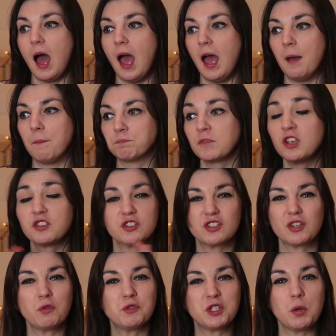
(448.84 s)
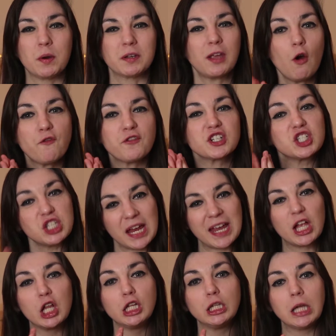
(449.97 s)
So just don't do it. Go for
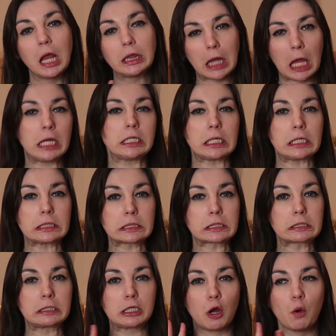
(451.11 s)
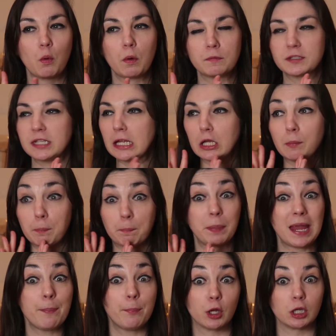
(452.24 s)
single ladies, you know, single
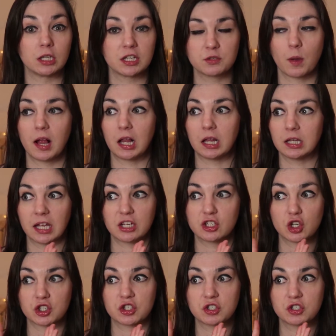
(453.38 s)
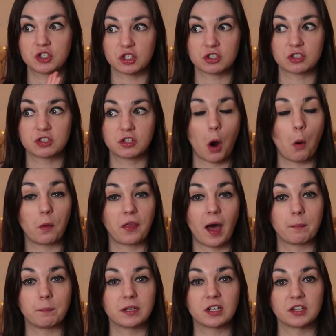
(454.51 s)
people as well. Like, just go with
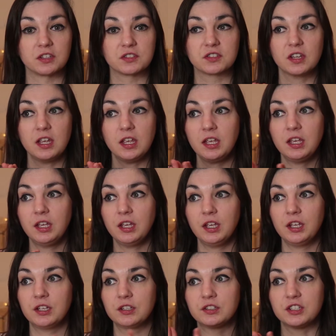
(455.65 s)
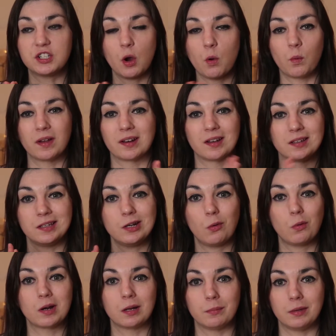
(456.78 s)
that, because you don't wanna
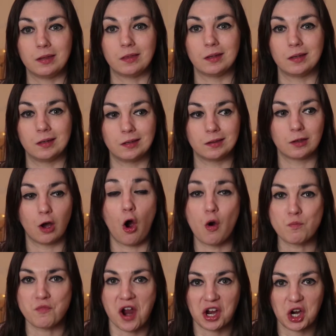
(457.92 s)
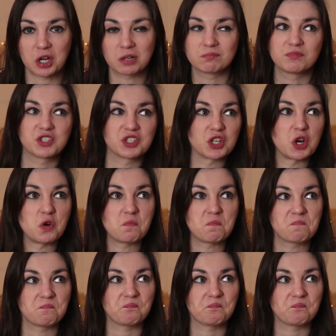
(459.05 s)
be the homewrecker. So